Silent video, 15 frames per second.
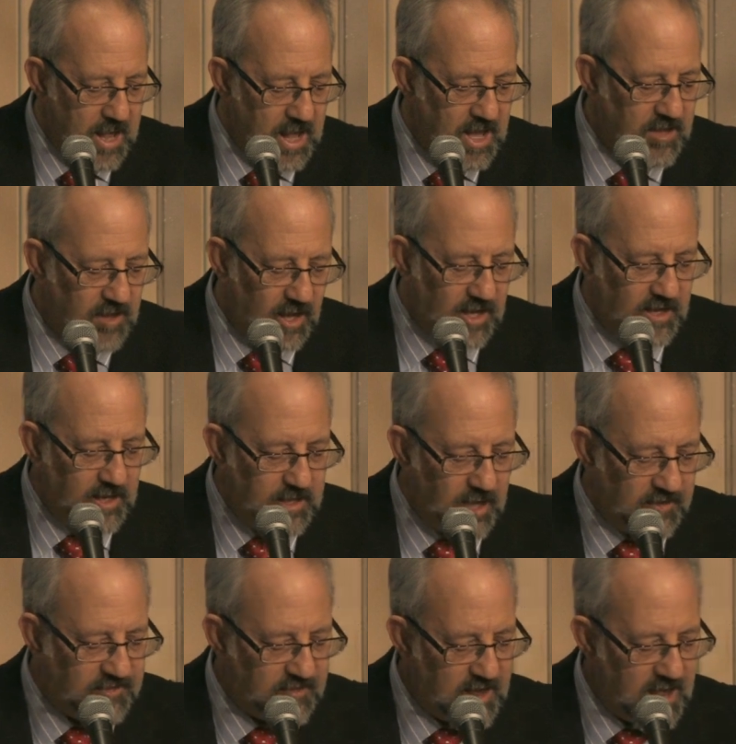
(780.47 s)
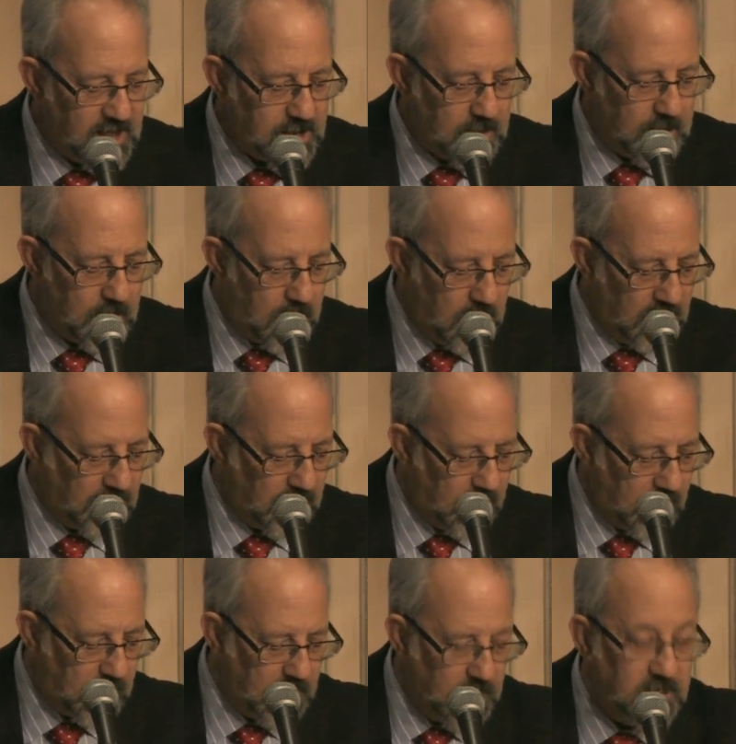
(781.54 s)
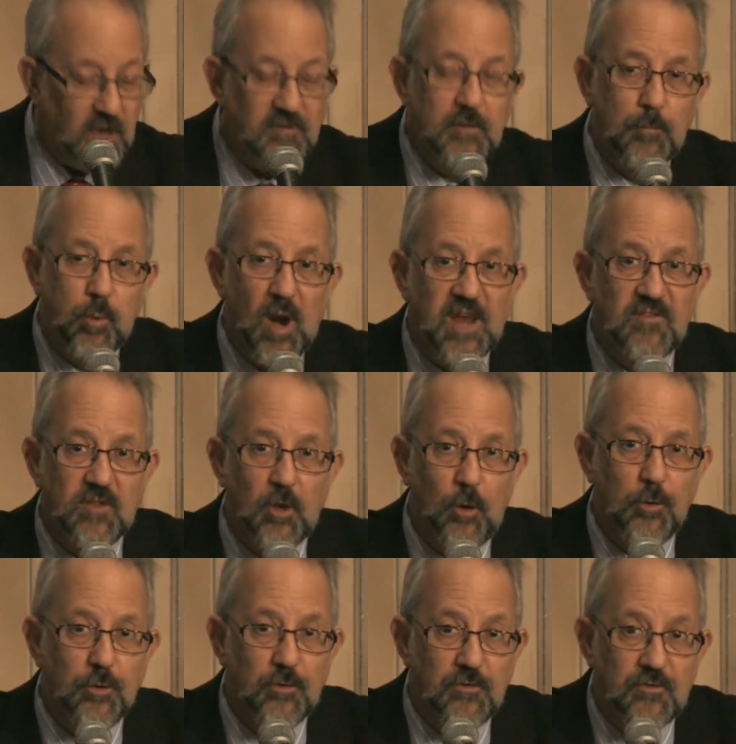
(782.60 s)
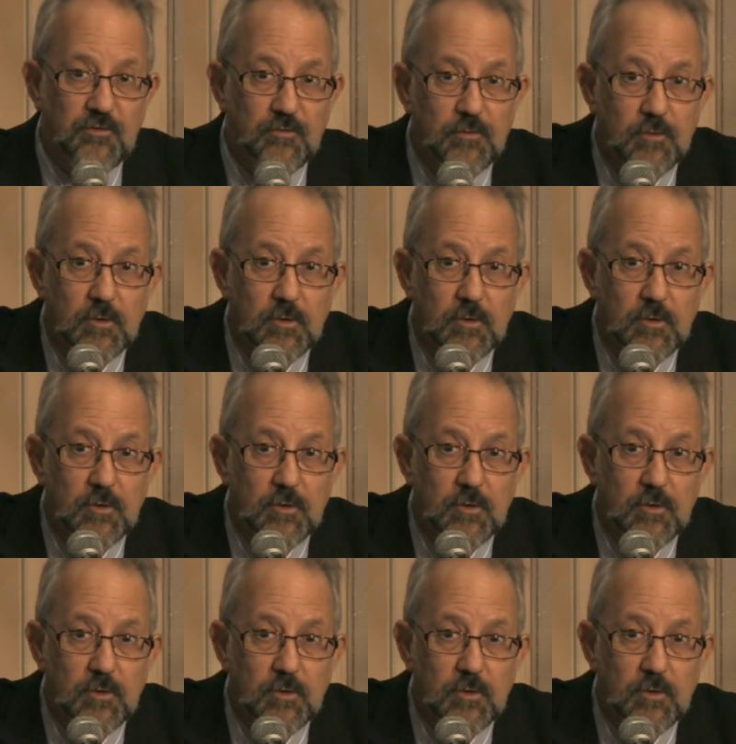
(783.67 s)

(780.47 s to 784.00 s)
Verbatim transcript: He does embrace Lerner's